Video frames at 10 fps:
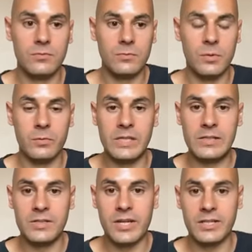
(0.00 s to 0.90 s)
what we in
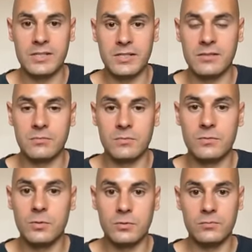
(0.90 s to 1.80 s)
the Czech system
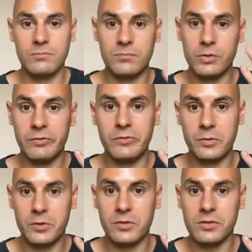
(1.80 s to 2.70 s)
call your
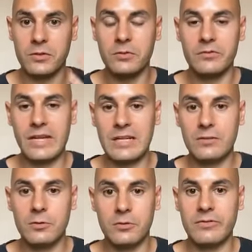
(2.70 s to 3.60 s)
4 doctor
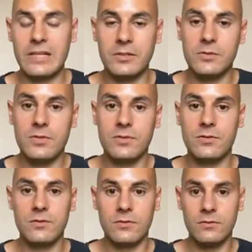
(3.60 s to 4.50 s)
core values.